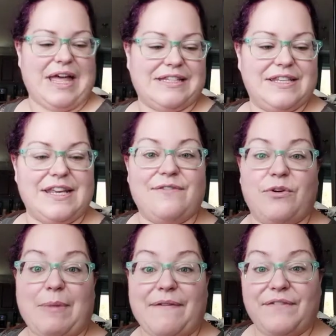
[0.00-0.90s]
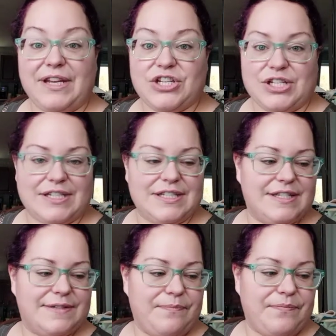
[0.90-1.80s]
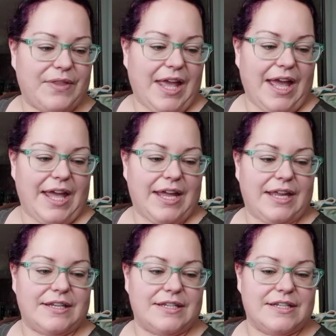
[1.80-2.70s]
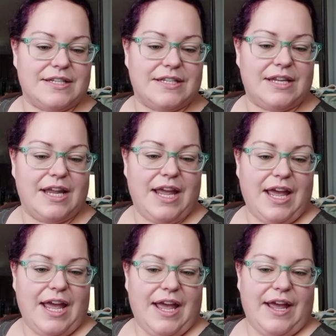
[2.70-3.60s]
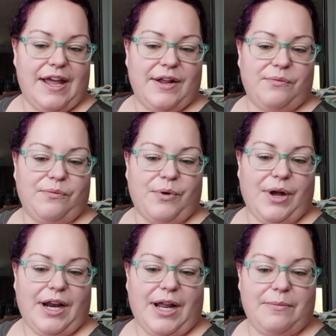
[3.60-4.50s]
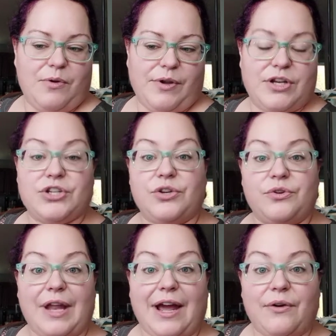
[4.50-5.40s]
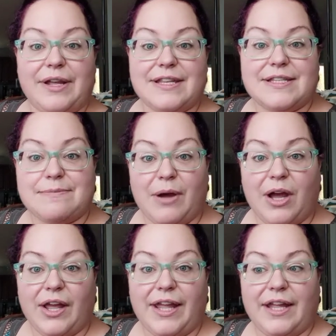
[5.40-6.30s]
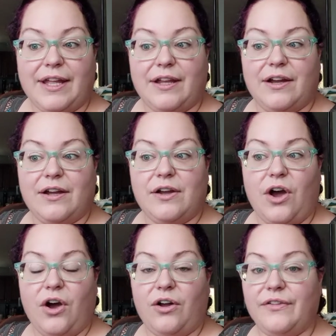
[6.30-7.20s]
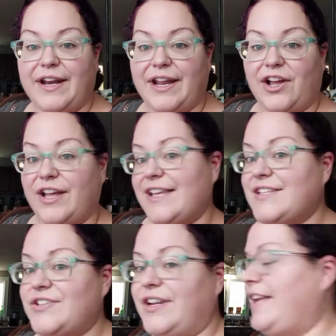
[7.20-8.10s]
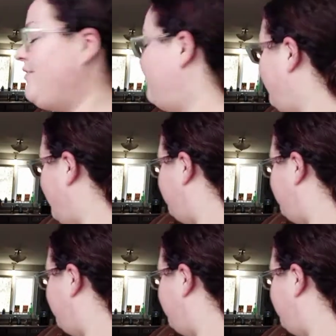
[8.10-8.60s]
it for my finishes, and what I'm going to show you now is my haul that I got yesterday from